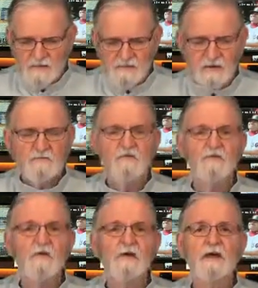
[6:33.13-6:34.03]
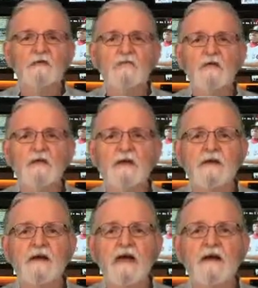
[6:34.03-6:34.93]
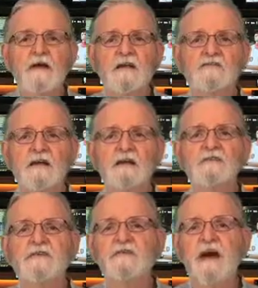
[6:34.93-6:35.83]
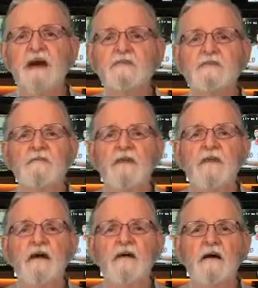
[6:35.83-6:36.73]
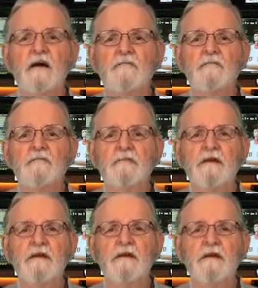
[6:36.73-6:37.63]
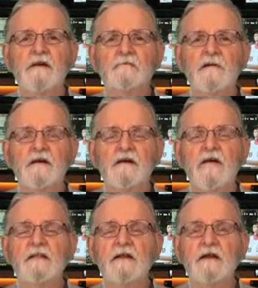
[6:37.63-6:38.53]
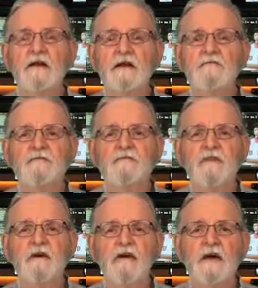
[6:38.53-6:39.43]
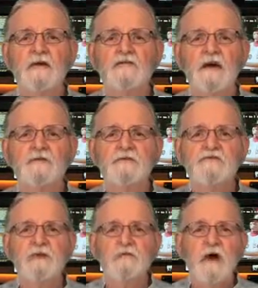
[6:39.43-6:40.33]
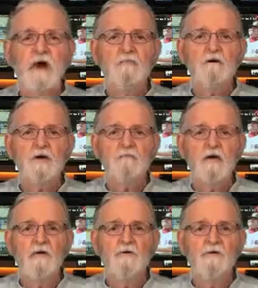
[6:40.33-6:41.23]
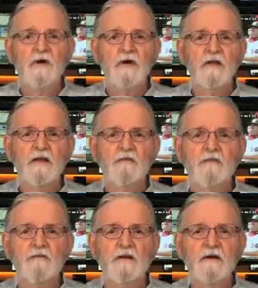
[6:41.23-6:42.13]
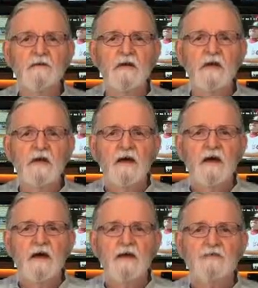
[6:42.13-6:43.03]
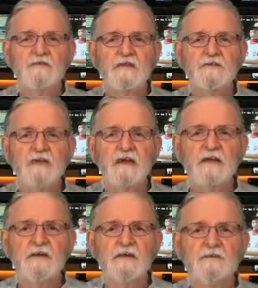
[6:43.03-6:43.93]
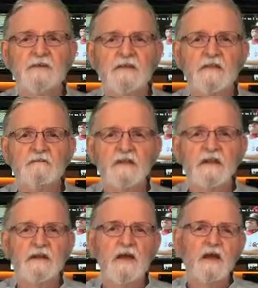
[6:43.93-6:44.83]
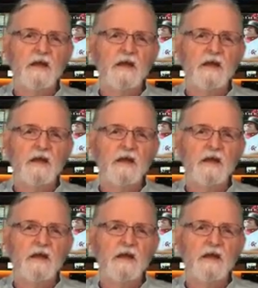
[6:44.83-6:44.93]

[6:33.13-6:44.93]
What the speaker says: Central Florida has already clinched at least a tie for the American Athletic Conference championship, but both Louisville and Cincinnati are still in the running.